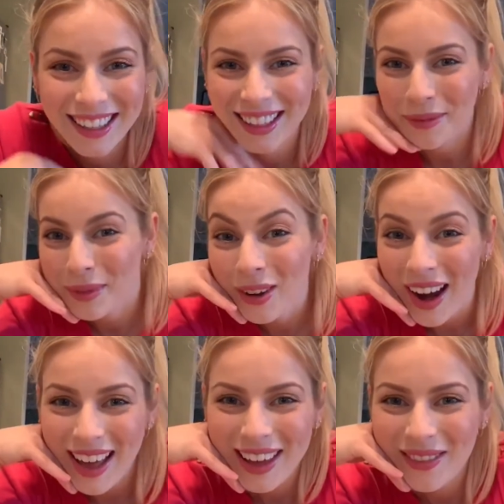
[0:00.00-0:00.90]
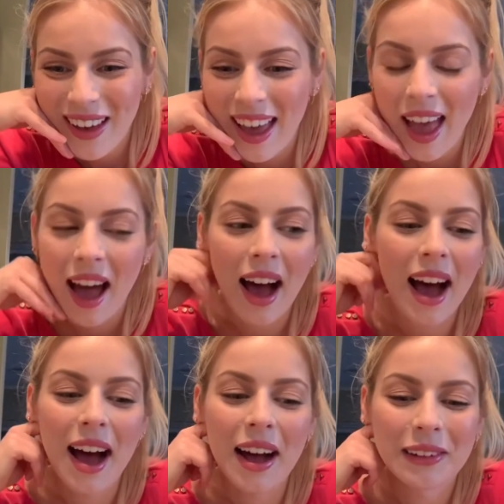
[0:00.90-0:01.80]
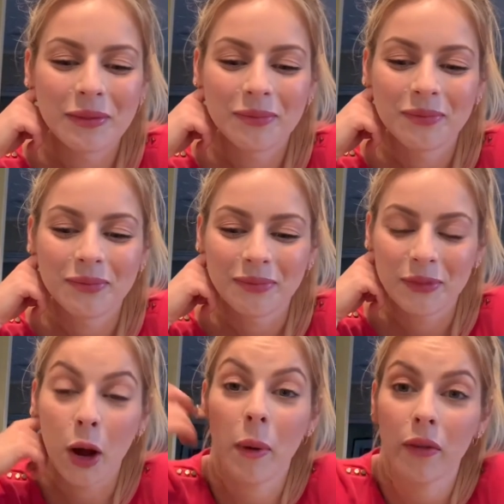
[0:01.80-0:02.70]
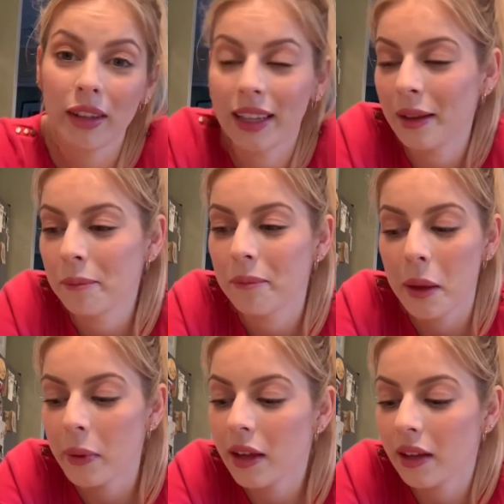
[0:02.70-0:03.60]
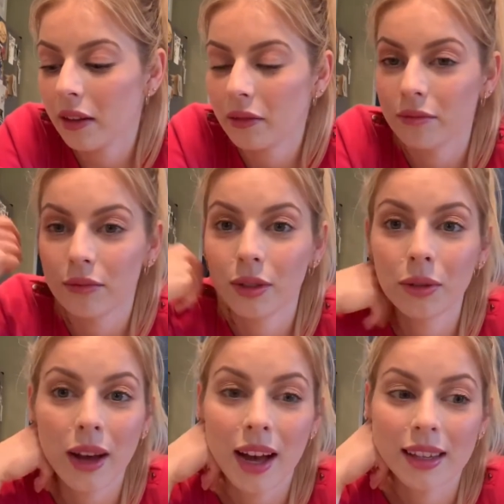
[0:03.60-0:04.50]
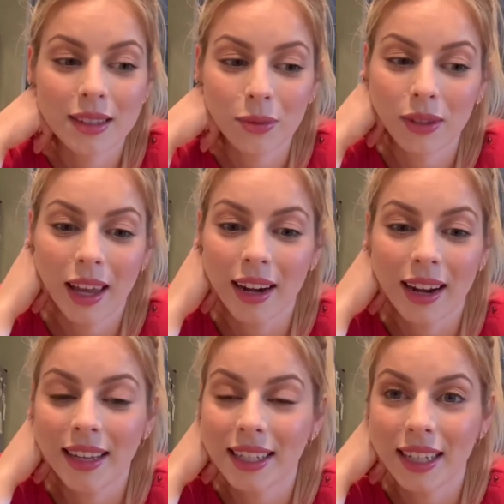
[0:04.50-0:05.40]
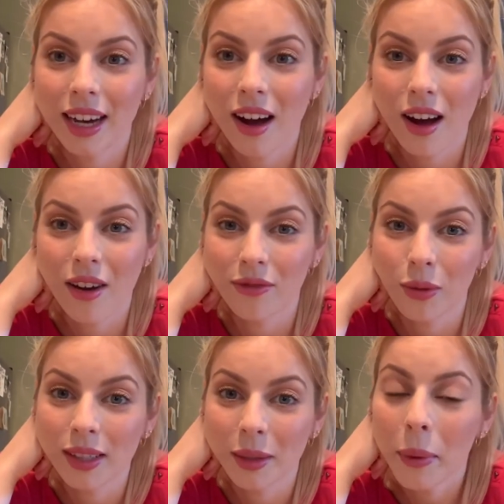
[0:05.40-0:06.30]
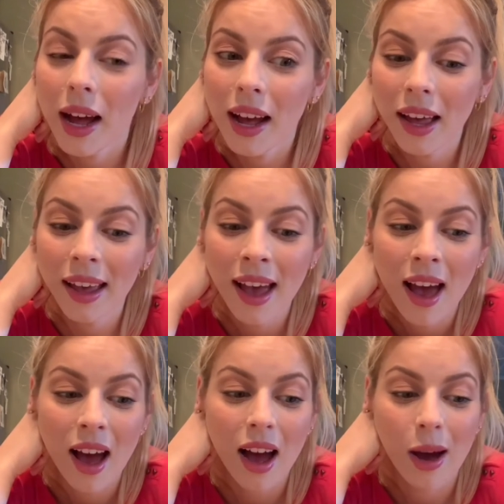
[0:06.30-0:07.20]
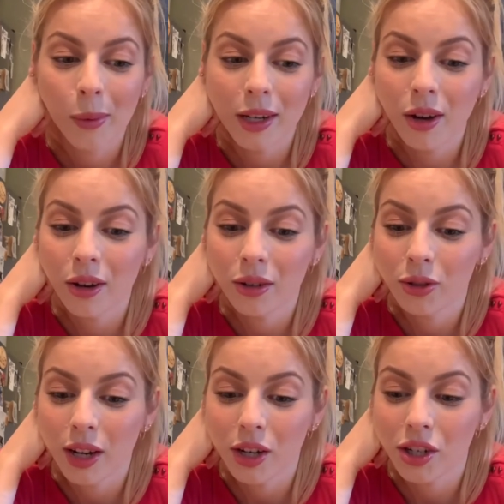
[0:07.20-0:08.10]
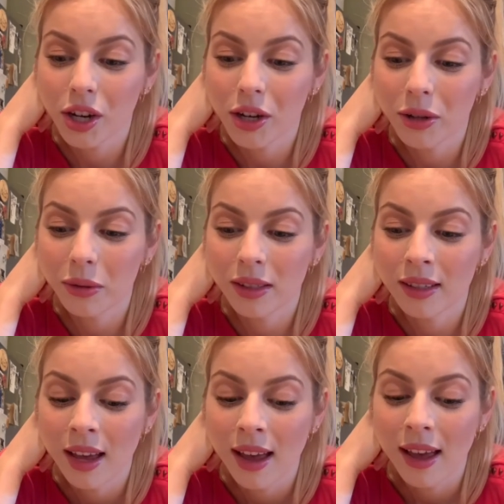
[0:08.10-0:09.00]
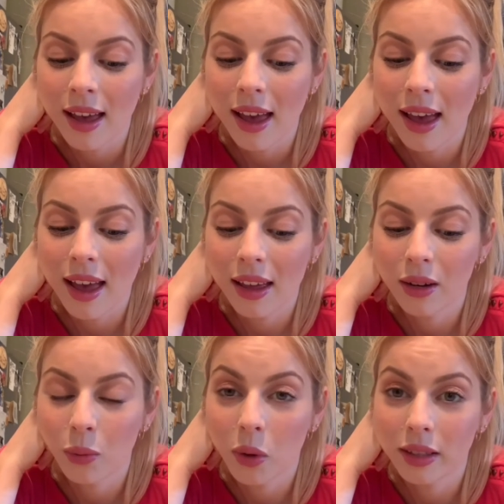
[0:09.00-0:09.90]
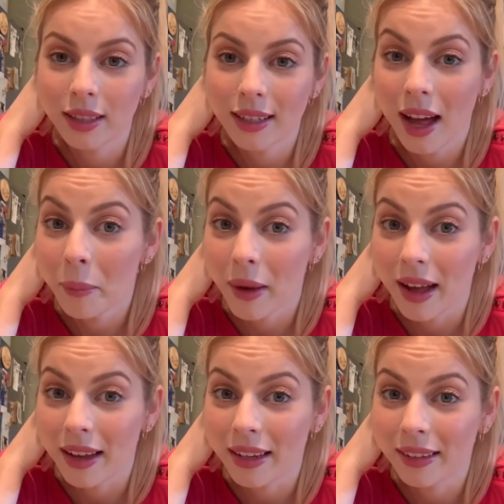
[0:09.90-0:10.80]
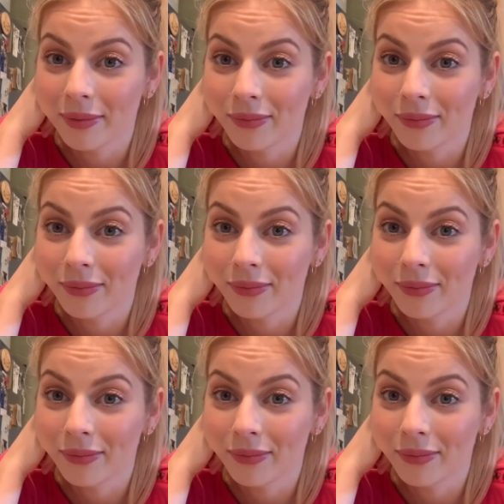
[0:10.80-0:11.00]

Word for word: subscribe. Um, no, but really, maybe you guys will get an idea of what to buy uh, when you go to Trader Joe's and what to not buy.